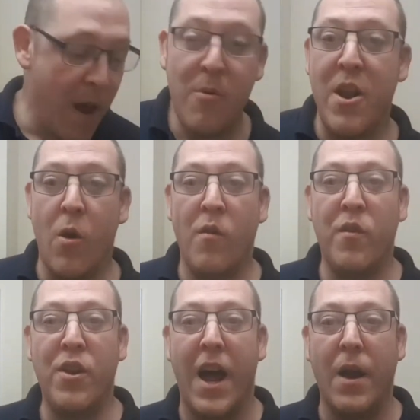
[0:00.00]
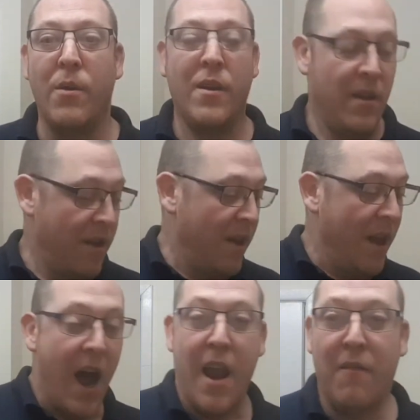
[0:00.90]
They're in oven now.
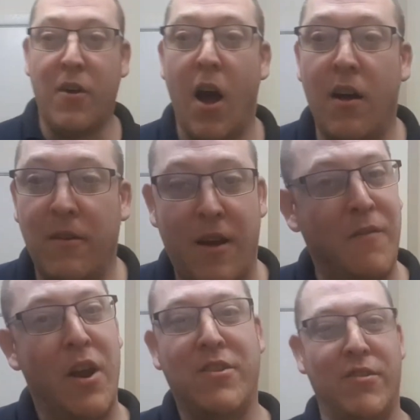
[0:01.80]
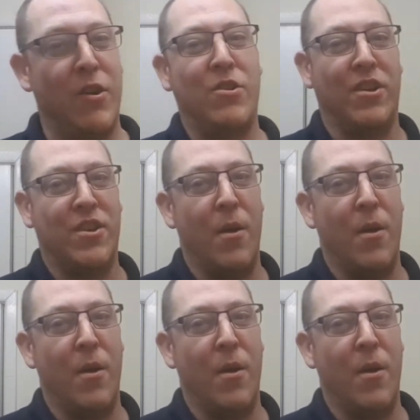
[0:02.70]
And I've got to introduce you